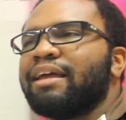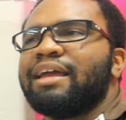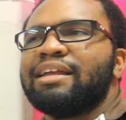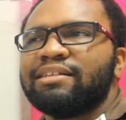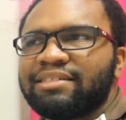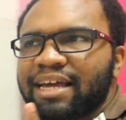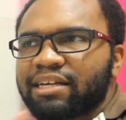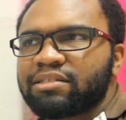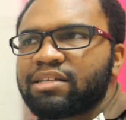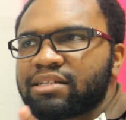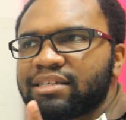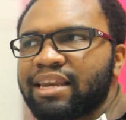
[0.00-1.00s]
in
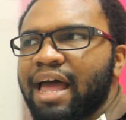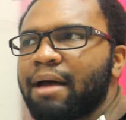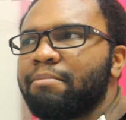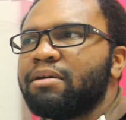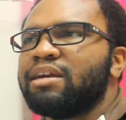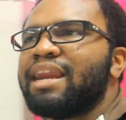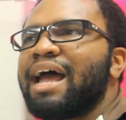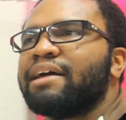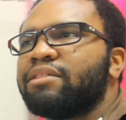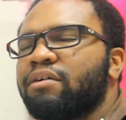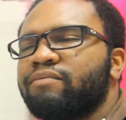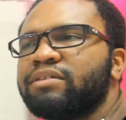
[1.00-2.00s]
Dexter's lab,
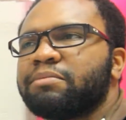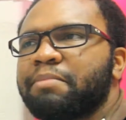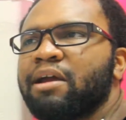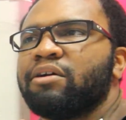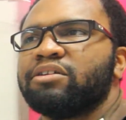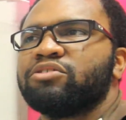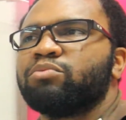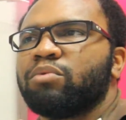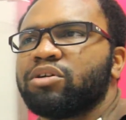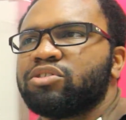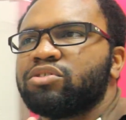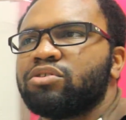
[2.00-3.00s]
neither of his parents
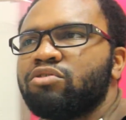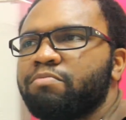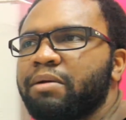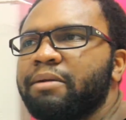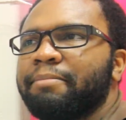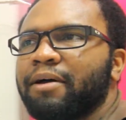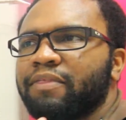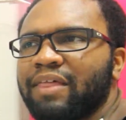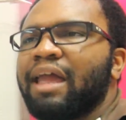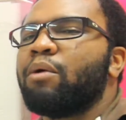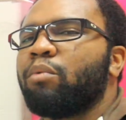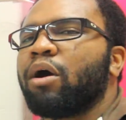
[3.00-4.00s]
were stupid, but
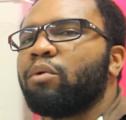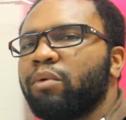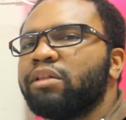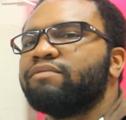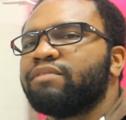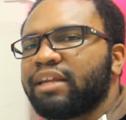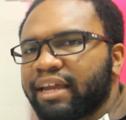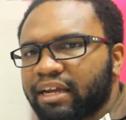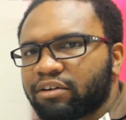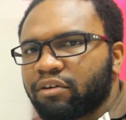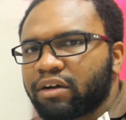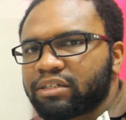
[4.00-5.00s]
they were willfully
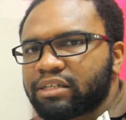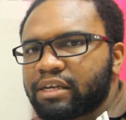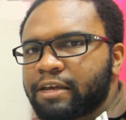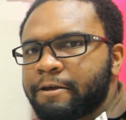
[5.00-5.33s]
ignorant.